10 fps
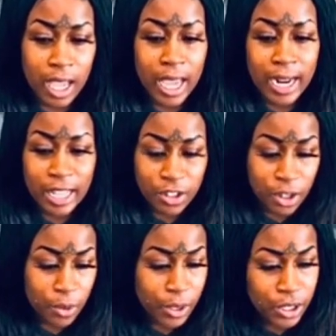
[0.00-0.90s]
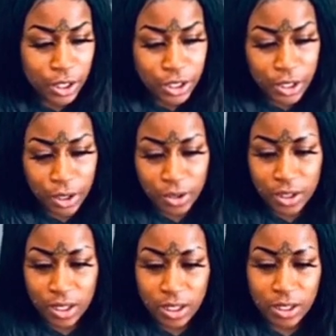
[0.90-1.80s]
And I start researching those
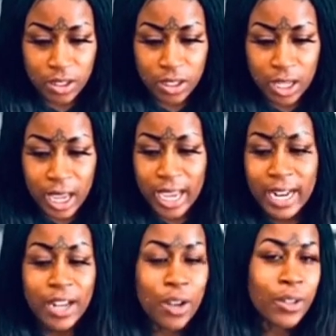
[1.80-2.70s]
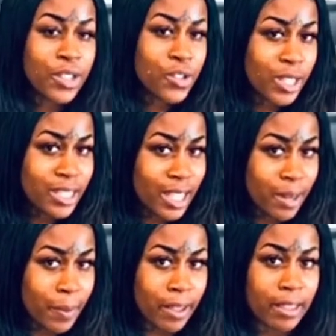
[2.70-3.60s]
things. And I don't get stressed out
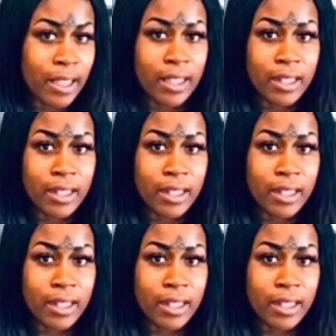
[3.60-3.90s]
about that.